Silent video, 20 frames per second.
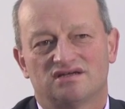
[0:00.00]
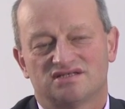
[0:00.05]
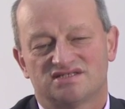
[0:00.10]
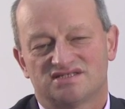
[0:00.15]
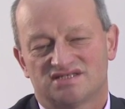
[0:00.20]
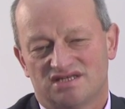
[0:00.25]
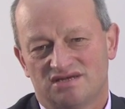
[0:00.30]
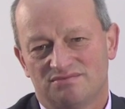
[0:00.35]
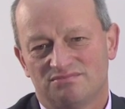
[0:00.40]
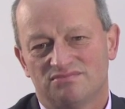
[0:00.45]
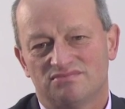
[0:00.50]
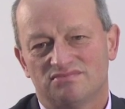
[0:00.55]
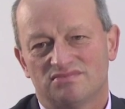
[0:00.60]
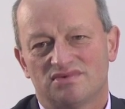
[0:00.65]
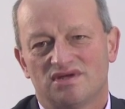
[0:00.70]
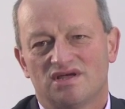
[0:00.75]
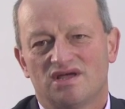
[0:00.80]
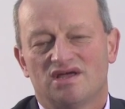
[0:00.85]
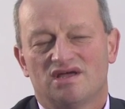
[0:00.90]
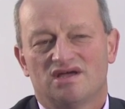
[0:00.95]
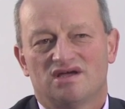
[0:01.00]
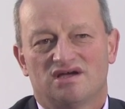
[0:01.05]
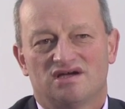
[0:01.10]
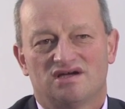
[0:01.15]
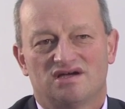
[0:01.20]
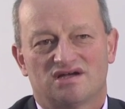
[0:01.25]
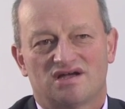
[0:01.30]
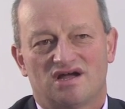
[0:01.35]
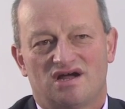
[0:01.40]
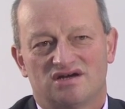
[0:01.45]
SIM
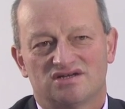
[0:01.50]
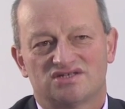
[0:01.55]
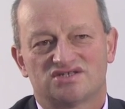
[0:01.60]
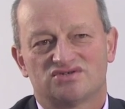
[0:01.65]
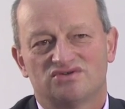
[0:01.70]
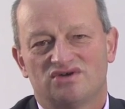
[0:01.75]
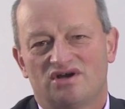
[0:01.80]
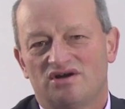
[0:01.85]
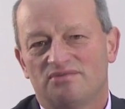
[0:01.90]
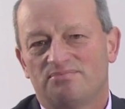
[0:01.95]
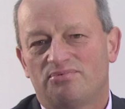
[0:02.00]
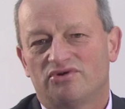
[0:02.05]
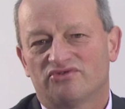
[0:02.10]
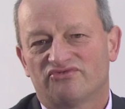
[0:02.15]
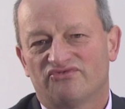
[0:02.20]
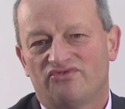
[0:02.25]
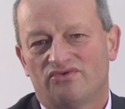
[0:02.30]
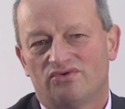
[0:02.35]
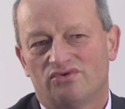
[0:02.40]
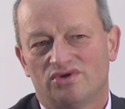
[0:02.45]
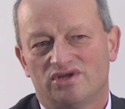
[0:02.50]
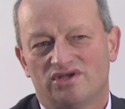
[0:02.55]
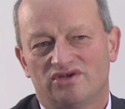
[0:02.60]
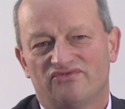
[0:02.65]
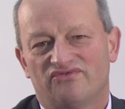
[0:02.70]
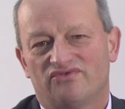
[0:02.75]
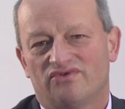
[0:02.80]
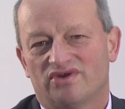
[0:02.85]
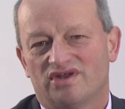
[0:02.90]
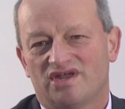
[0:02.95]
cards to our
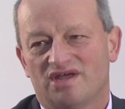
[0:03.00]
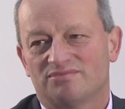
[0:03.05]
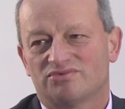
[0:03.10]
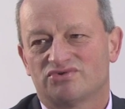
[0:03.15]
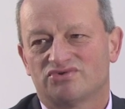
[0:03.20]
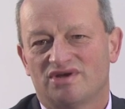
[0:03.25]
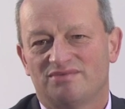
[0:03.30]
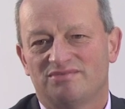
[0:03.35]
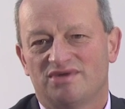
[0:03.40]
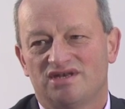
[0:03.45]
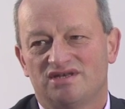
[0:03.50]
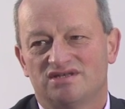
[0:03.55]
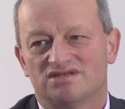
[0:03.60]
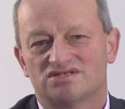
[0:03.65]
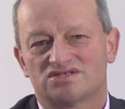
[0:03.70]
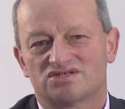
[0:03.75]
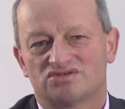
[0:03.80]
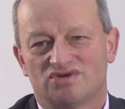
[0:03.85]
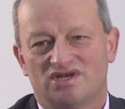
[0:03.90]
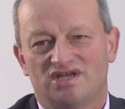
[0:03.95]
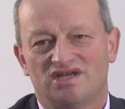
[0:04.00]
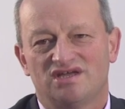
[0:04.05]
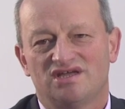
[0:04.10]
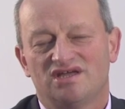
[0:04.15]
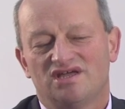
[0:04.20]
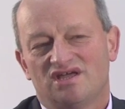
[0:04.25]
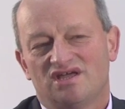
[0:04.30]
portfolio for the M2M industry.